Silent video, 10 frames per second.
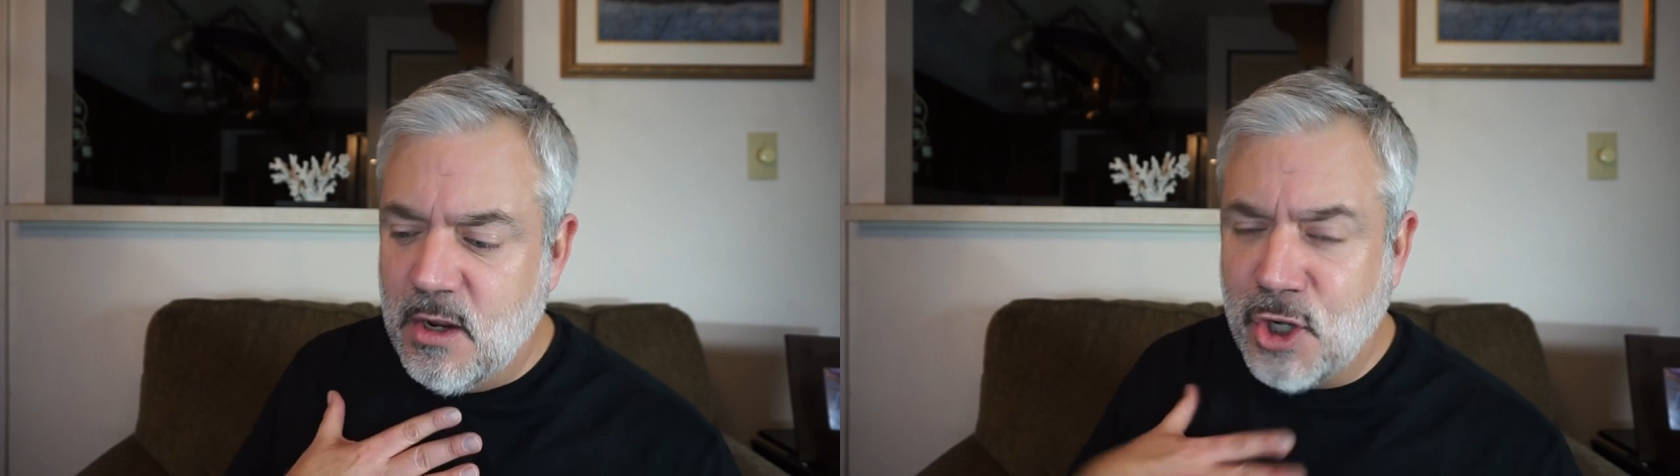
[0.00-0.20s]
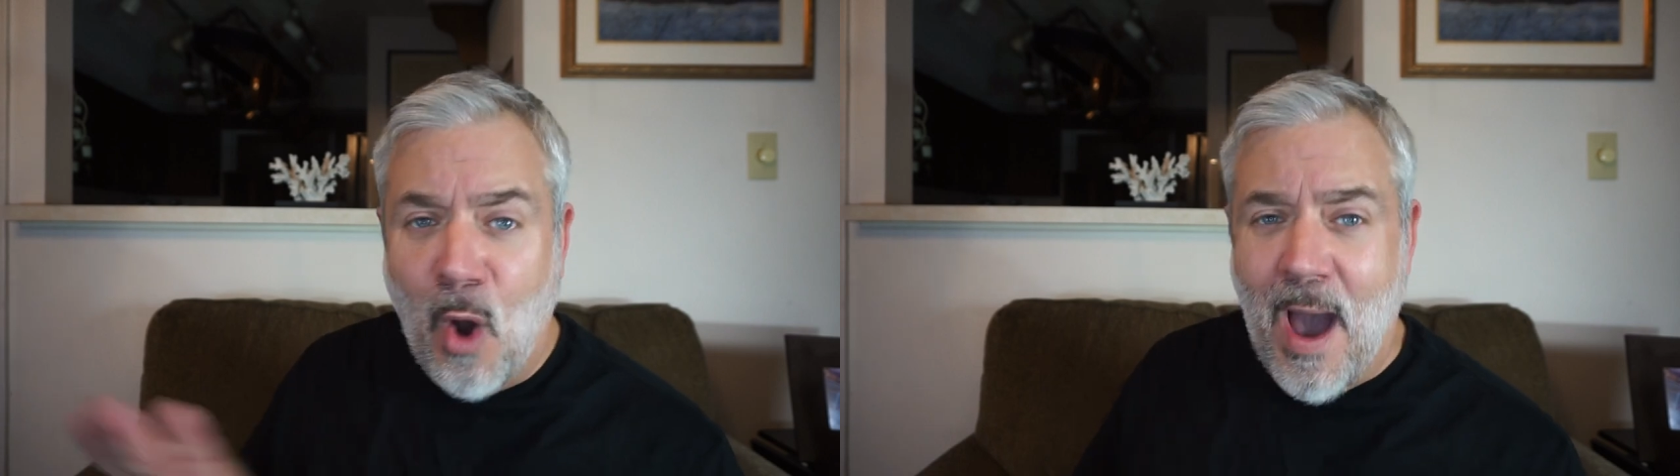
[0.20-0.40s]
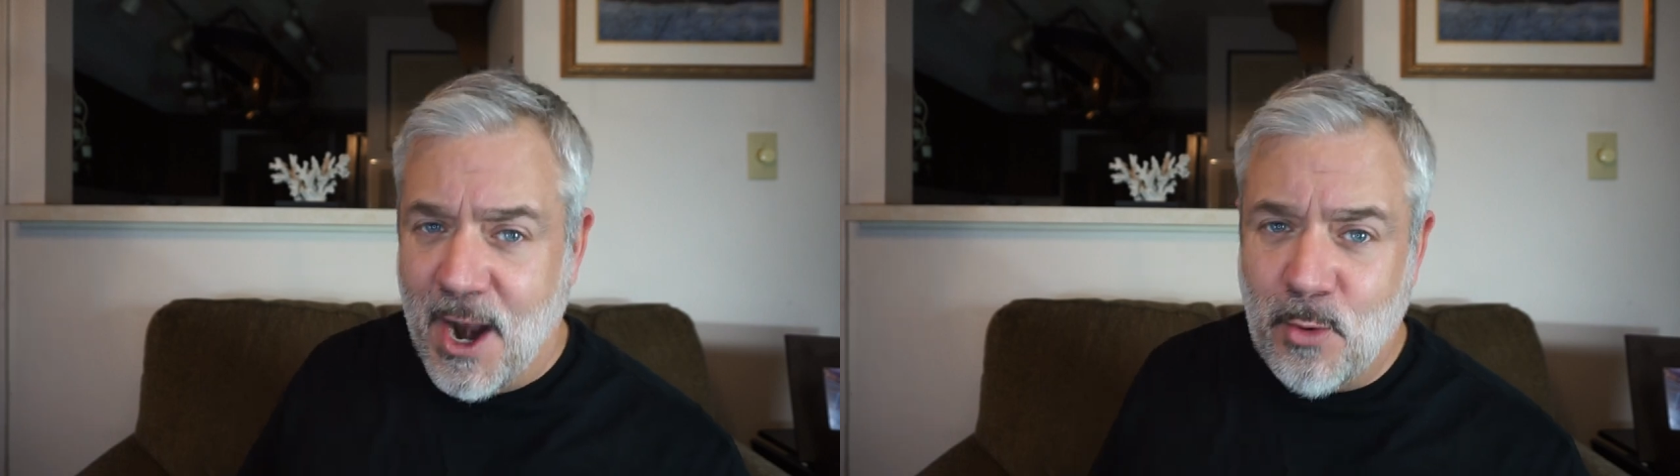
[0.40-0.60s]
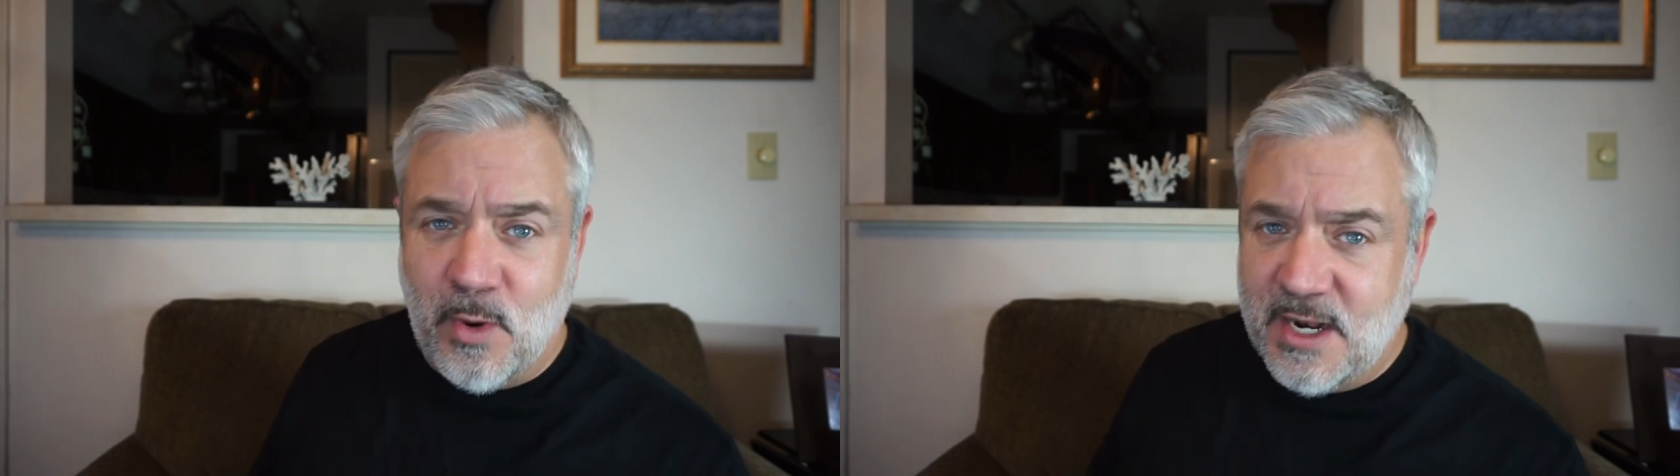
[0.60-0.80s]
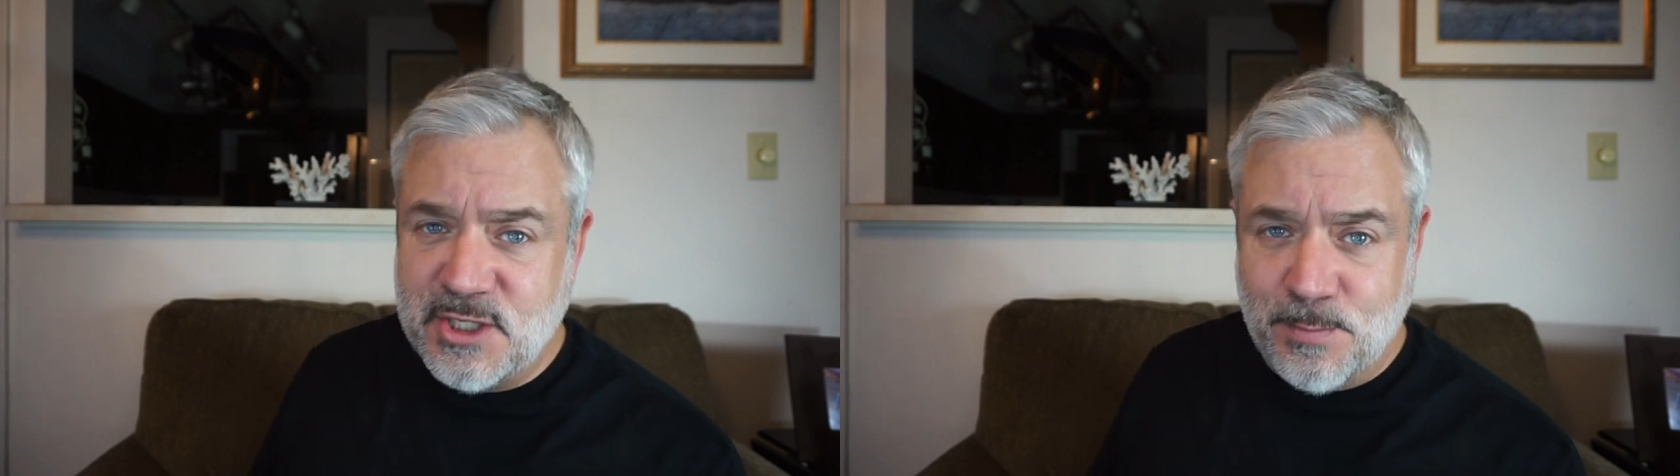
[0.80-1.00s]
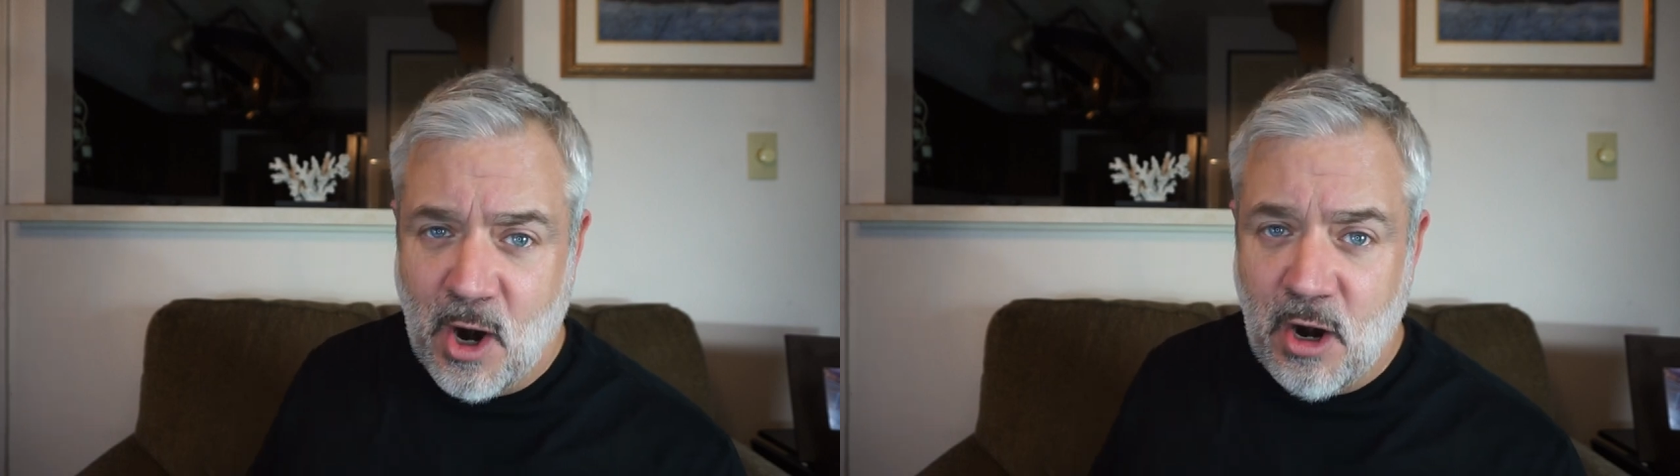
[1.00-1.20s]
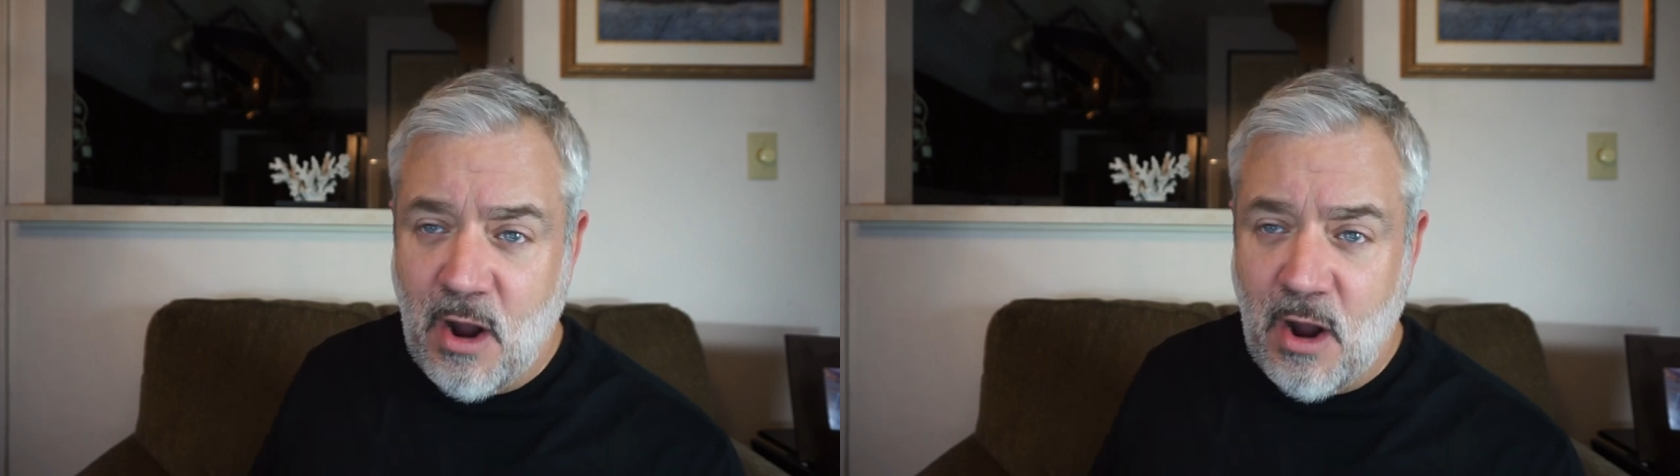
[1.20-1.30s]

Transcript: go out and read it tomorrow.